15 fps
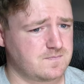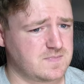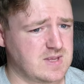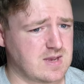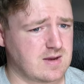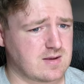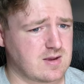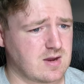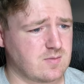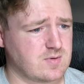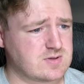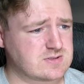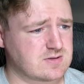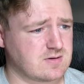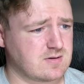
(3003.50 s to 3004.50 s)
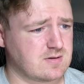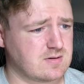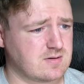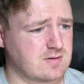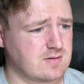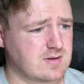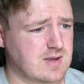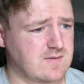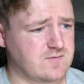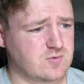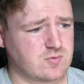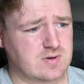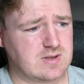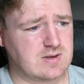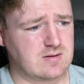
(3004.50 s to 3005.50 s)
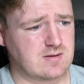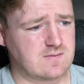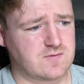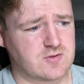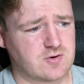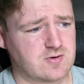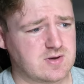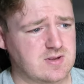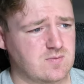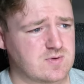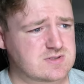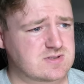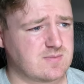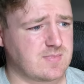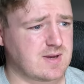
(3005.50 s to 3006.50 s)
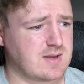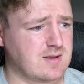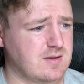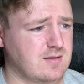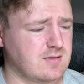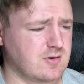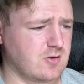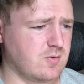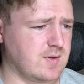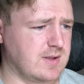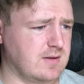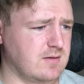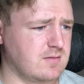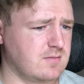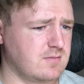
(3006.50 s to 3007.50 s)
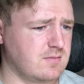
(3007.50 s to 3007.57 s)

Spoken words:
Yeah, Cowboys are have 20, have 30 once the bye. Oh no, wait.